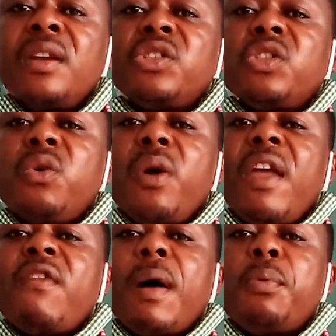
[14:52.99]
So
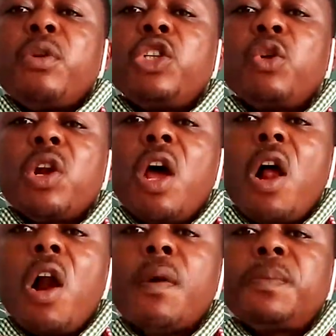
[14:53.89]
evaporation
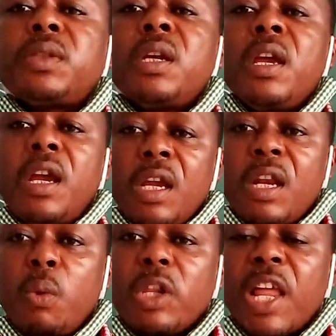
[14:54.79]
helps in
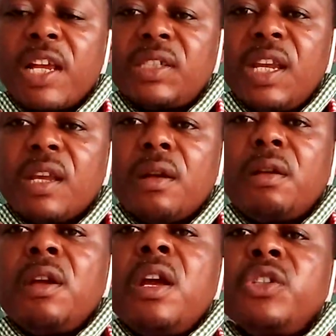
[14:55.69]
the water cycle.
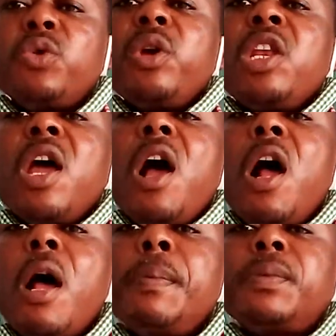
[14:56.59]
So it
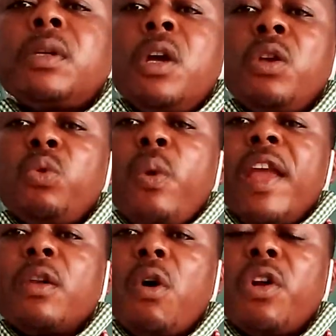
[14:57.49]
helps to
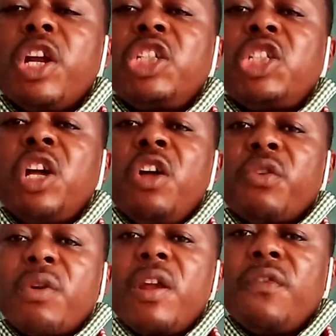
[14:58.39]
encourage
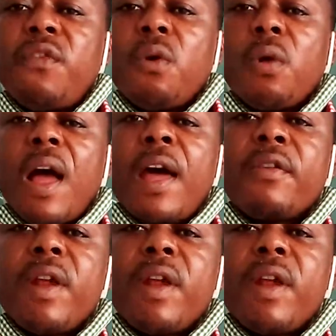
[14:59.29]
rainfall, and